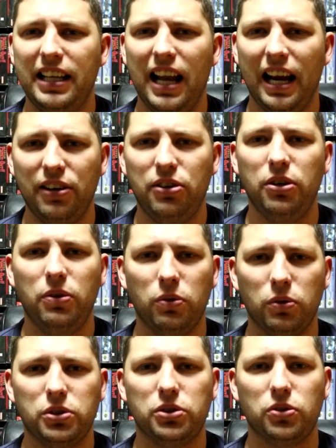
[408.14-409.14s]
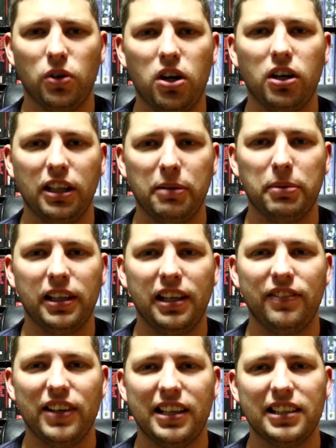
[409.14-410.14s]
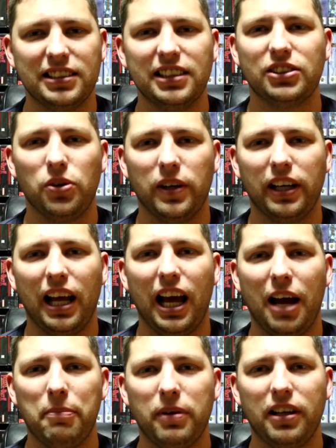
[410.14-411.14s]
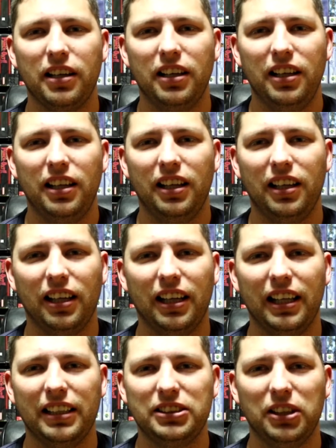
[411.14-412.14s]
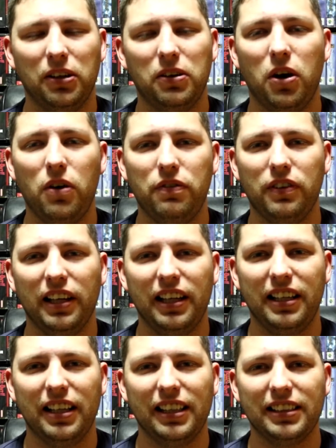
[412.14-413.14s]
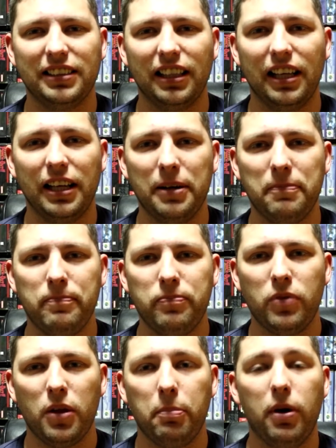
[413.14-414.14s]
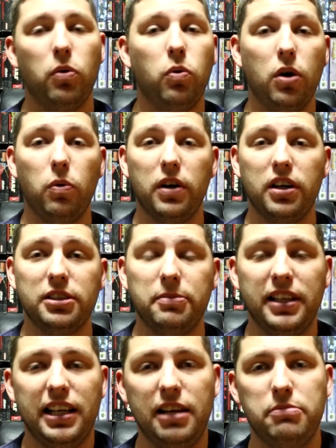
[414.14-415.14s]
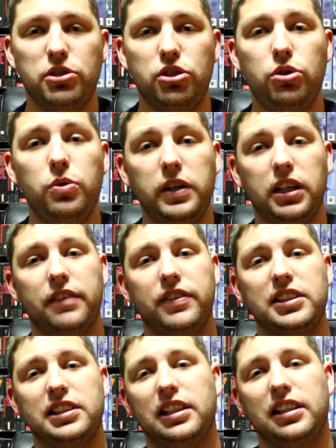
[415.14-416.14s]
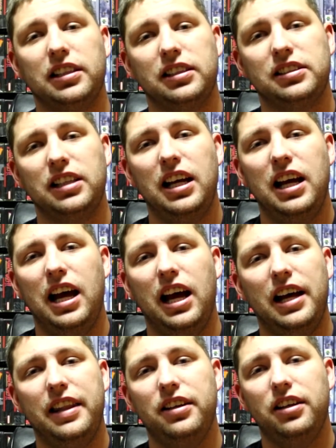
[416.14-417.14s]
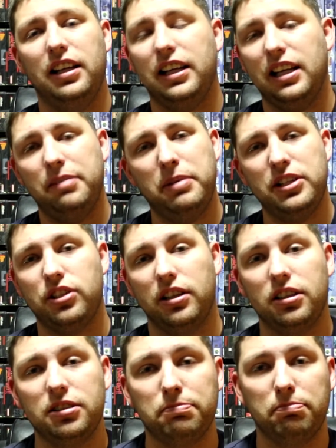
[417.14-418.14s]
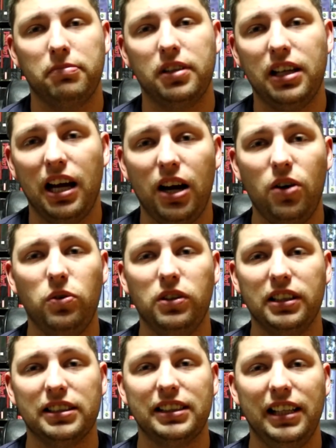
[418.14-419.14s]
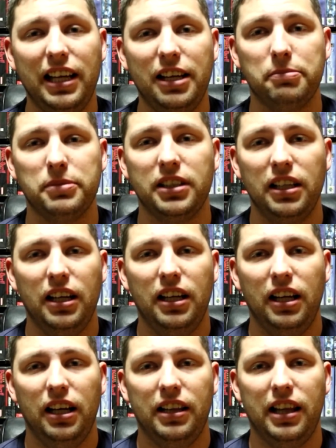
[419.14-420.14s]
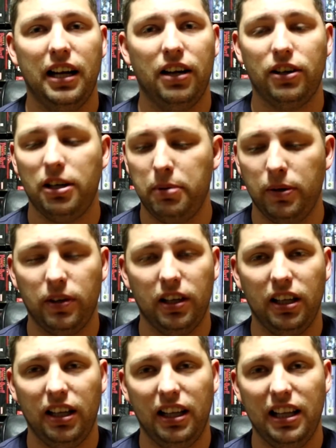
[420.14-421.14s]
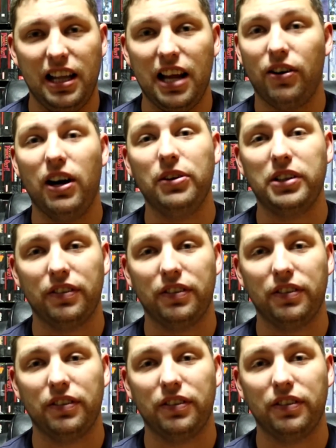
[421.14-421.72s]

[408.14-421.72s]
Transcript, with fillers: I do strongly believe that this is going to happen. Uh, so hopefully it does. Uh, but what, what are some of the games you would love to see on this? Uh, there, like I mentioned, there's countless games that are going to be re- that are out